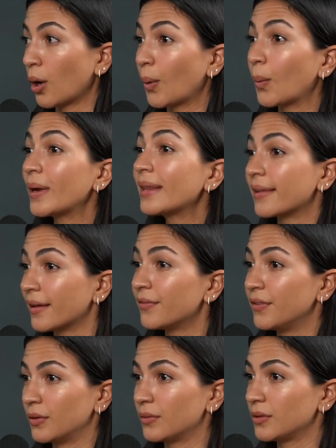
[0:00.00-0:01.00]
We love
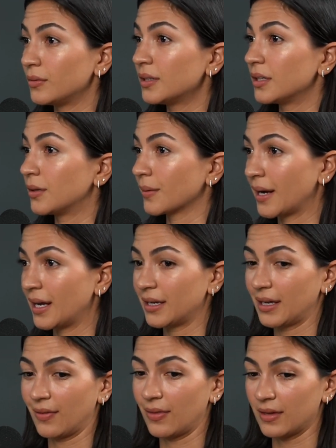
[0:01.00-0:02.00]
you. You did great
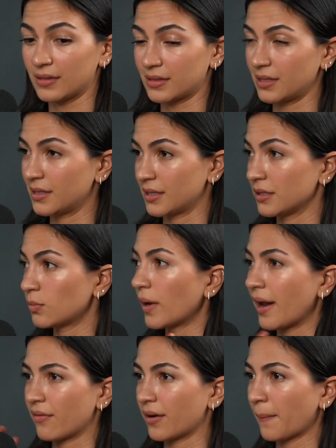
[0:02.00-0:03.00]
in this season.
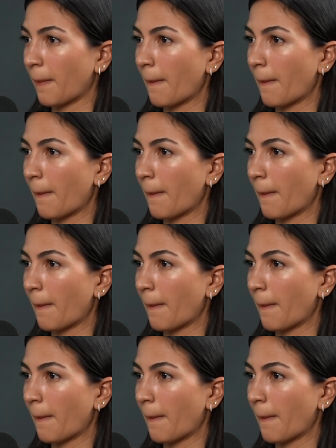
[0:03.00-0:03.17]
Whatever.